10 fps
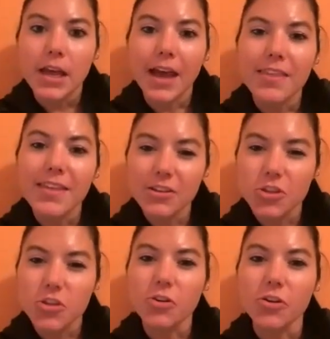I think a
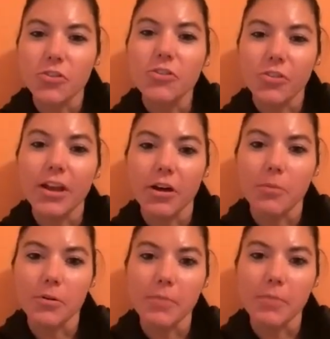shorter crank will help
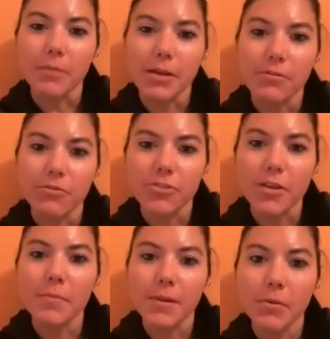with back pain for
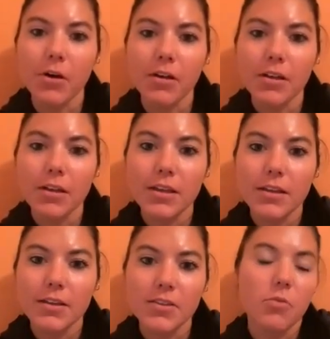some people.
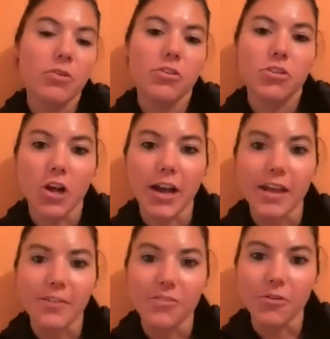So worth a
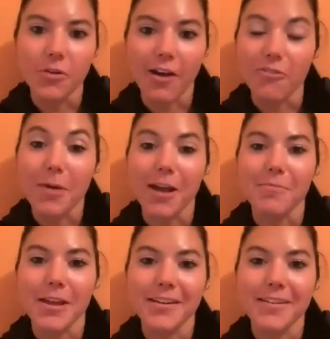try if you have back
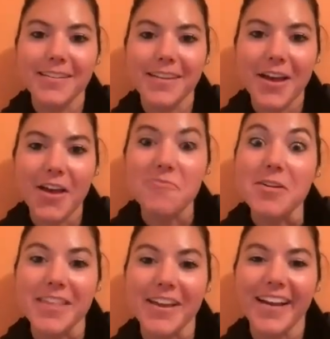pain. I've
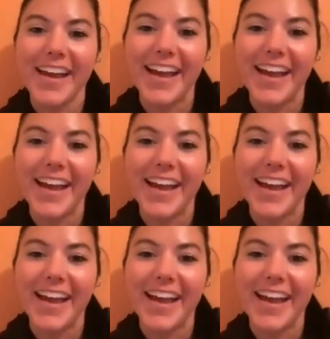been there.